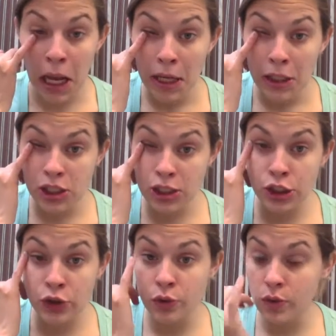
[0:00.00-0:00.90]
just
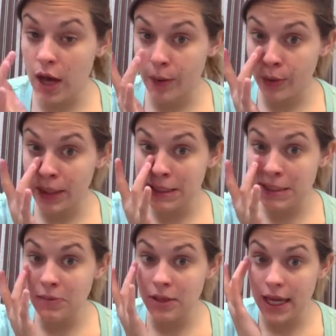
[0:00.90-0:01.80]
to bring in
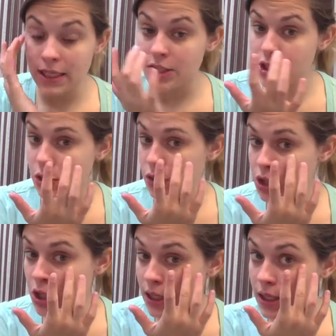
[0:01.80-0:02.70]
some light to the
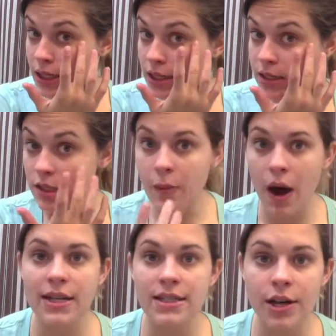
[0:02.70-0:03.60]
dark
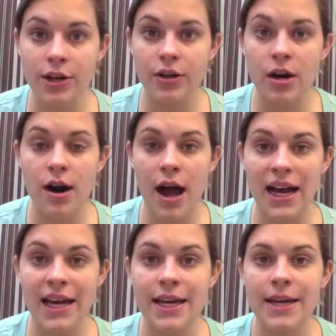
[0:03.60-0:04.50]
spots under our eye